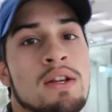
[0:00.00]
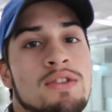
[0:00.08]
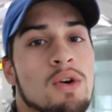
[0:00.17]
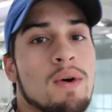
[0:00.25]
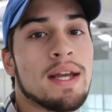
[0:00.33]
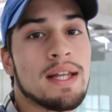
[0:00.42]

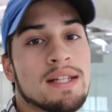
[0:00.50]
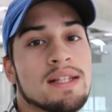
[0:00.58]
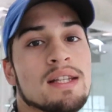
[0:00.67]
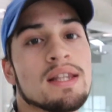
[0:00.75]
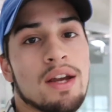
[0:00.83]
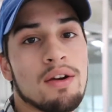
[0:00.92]
So I can
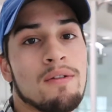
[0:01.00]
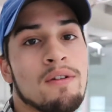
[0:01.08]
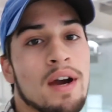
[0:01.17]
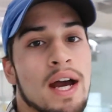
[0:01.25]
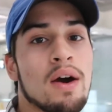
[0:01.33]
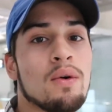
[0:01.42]
sit there
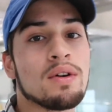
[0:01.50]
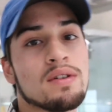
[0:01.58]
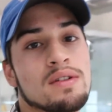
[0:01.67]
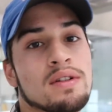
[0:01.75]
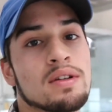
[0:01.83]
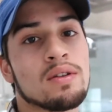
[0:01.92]
for
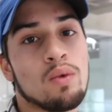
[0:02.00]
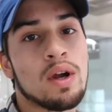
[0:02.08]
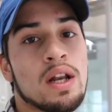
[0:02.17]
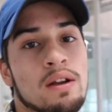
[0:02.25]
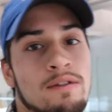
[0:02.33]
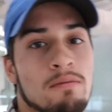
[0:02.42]
hours waiting